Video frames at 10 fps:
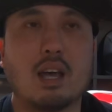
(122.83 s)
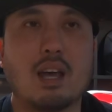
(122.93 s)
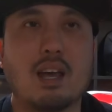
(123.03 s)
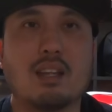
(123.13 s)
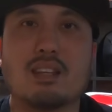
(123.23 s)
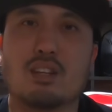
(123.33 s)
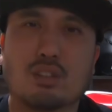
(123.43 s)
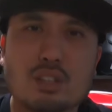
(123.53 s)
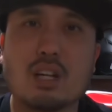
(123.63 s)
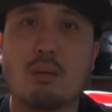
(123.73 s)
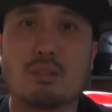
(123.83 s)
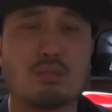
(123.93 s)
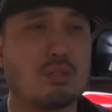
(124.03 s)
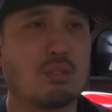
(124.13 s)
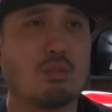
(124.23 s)
and the ergonomics
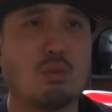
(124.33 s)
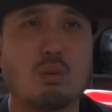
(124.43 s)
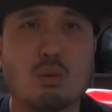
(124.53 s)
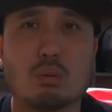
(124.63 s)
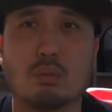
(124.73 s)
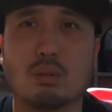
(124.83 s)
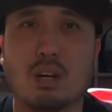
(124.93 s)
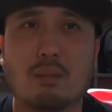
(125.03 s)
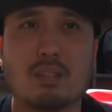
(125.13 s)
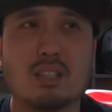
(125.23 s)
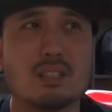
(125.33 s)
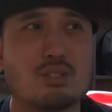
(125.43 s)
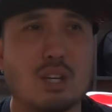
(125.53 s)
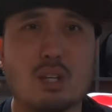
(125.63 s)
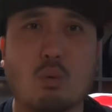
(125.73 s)
are just horrible. I mean,
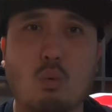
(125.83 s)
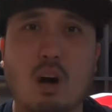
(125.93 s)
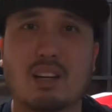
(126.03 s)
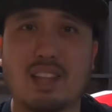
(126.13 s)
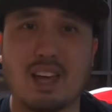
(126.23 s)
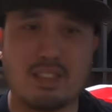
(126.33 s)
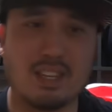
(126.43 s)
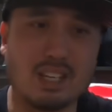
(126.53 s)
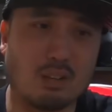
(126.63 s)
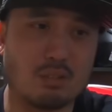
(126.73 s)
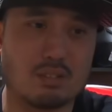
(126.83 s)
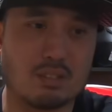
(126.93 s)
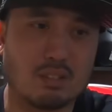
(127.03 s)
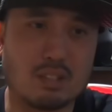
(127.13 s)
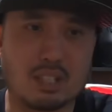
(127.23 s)
trying to walk that thing, I was
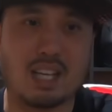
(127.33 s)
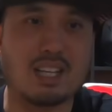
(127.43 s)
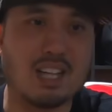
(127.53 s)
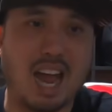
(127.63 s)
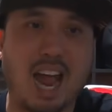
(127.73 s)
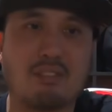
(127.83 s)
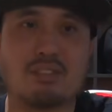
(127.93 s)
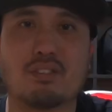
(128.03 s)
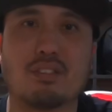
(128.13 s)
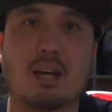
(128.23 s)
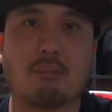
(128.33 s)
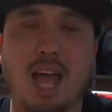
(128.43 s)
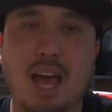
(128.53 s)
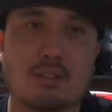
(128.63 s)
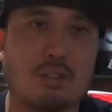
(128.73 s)
literally taking a half a step
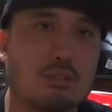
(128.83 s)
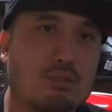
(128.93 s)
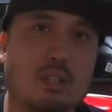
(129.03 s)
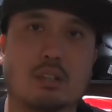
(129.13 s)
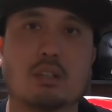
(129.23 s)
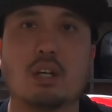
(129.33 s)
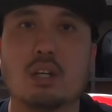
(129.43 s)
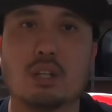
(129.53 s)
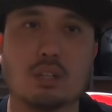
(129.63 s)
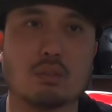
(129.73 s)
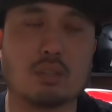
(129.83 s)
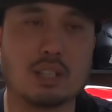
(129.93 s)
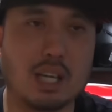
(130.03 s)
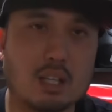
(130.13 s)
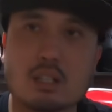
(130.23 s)
as I was trying to,
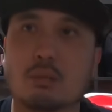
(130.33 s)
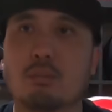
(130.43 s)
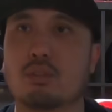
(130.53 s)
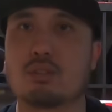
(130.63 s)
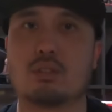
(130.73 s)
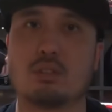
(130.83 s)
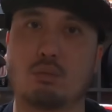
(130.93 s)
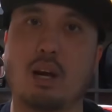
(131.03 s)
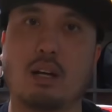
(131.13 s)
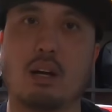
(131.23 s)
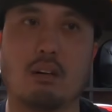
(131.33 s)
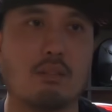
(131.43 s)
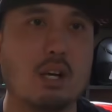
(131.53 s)
get into position to ride off.